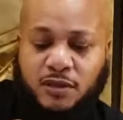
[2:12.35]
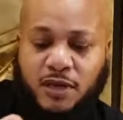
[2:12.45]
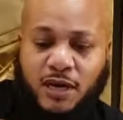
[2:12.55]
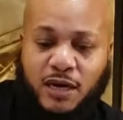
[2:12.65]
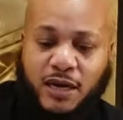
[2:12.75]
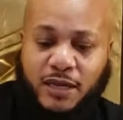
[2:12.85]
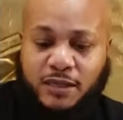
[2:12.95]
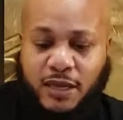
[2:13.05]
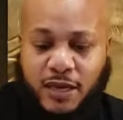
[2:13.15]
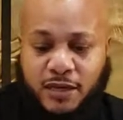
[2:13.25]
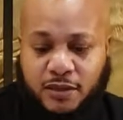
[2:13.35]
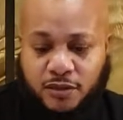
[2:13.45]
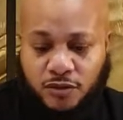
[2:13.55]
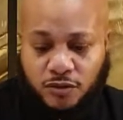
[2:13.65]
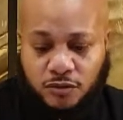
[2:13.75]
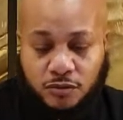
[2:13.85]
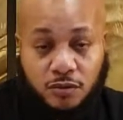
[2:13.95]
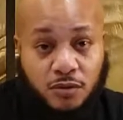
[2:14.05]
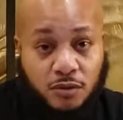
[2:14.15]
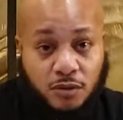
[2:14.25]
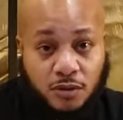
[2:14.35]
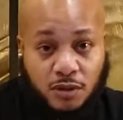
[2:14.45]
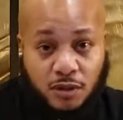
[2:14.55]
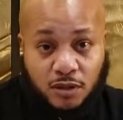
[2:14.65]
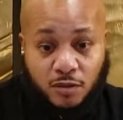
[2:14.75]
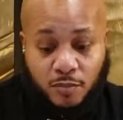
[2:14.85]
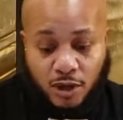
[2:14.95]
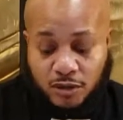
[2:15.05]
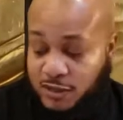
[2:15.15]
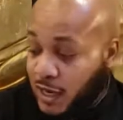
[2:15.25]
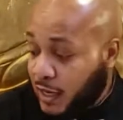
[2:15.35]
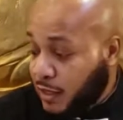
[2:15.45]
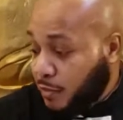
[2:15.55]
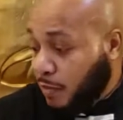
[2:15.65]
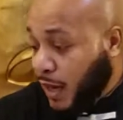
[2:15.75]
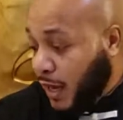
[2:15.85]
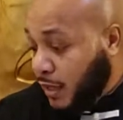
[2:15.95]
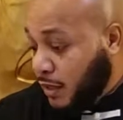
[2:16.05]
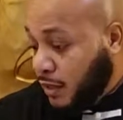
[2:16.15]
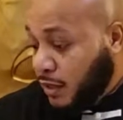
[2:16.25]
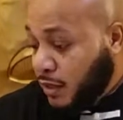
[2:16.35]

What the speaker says: kind of like that, a little bonsai in a pot.